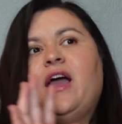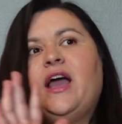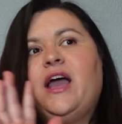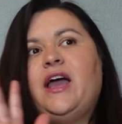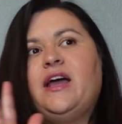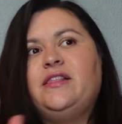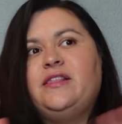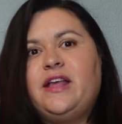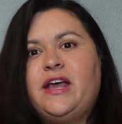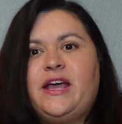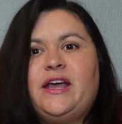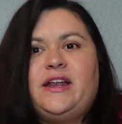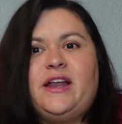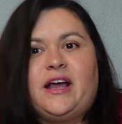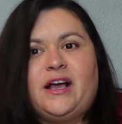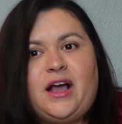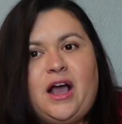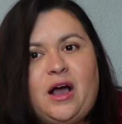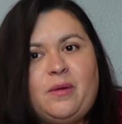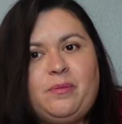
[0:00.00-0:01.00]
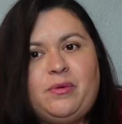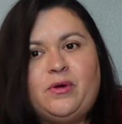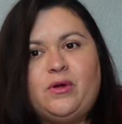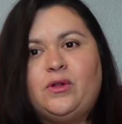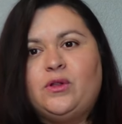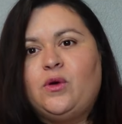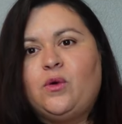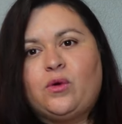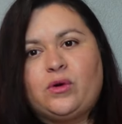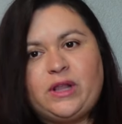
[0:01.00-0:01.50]
and then a couple
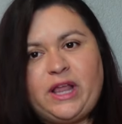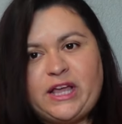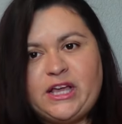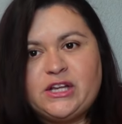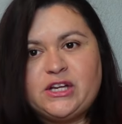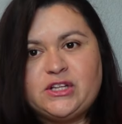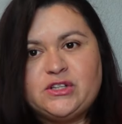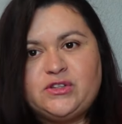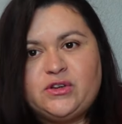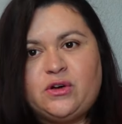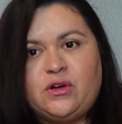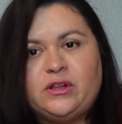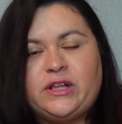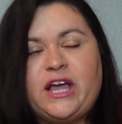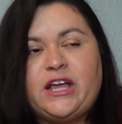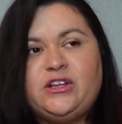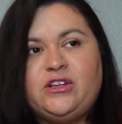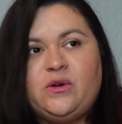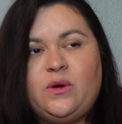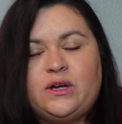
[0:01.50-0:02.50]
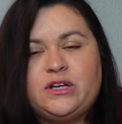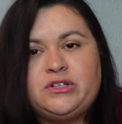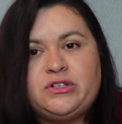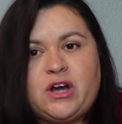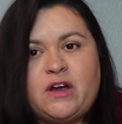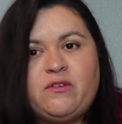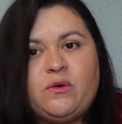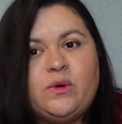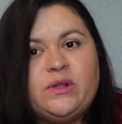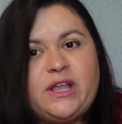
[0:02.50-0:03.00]
or like an adult. I do always
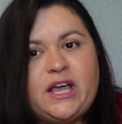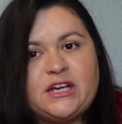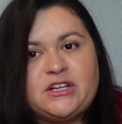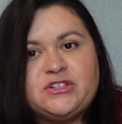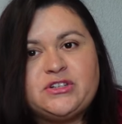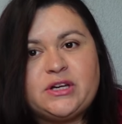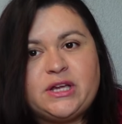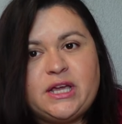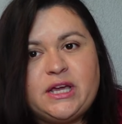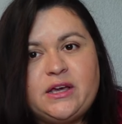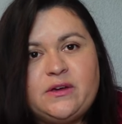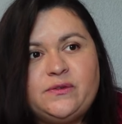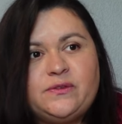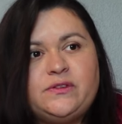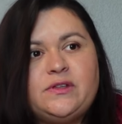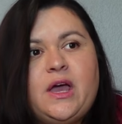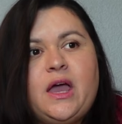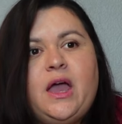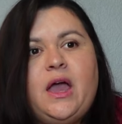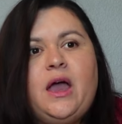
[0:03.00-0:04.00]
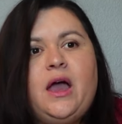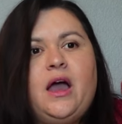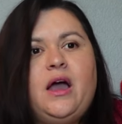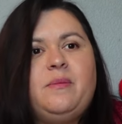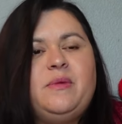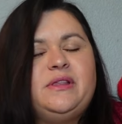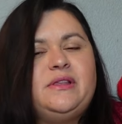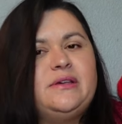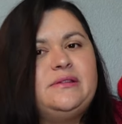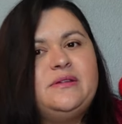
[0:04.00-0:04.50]
travel with extra gifts.
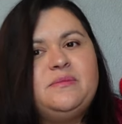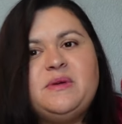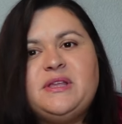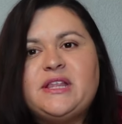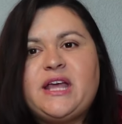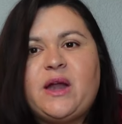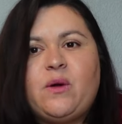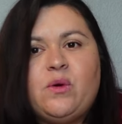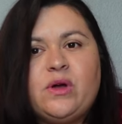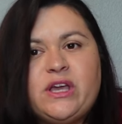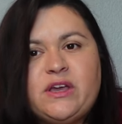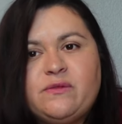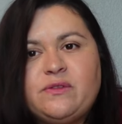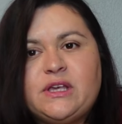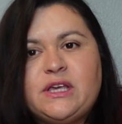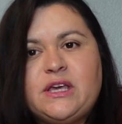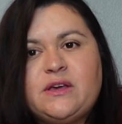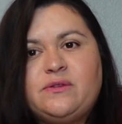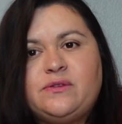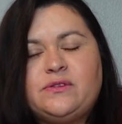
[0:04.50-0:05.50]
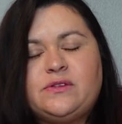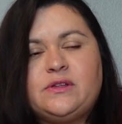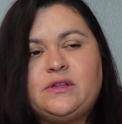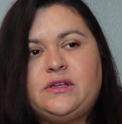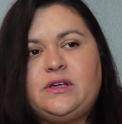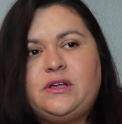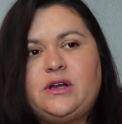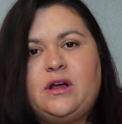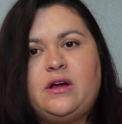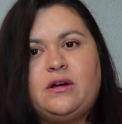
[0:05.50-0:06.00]
Um, it doesn't mean that I will give the gifts,
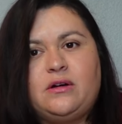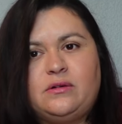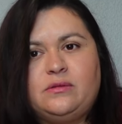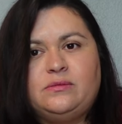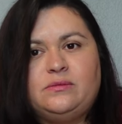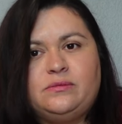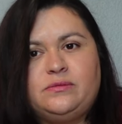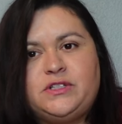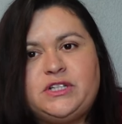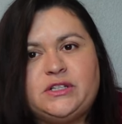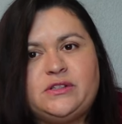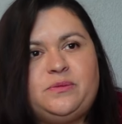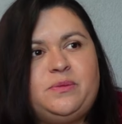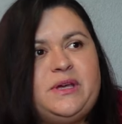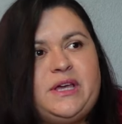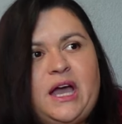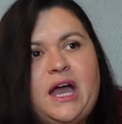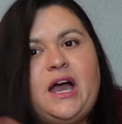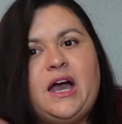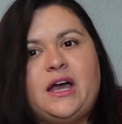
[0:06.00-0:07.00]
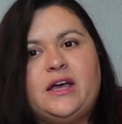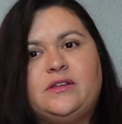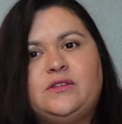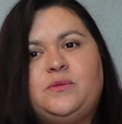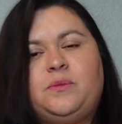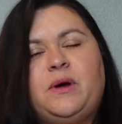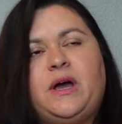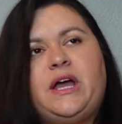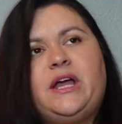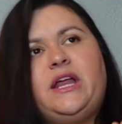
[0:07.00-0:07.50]
you know, just because,
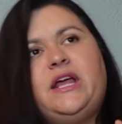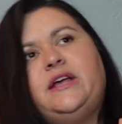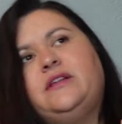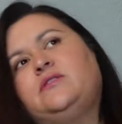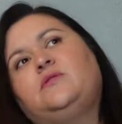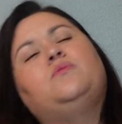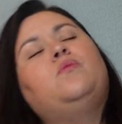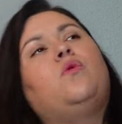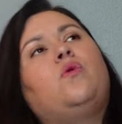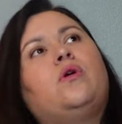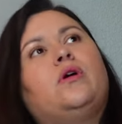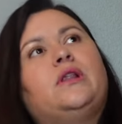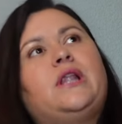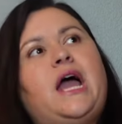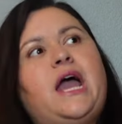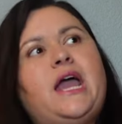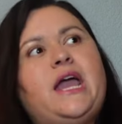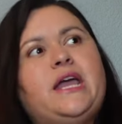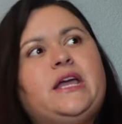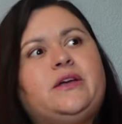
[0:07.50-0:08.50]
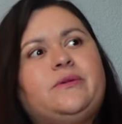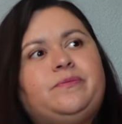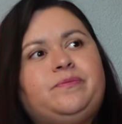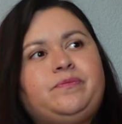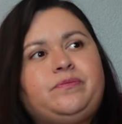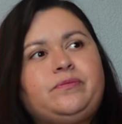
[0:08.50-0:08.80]
but it's more like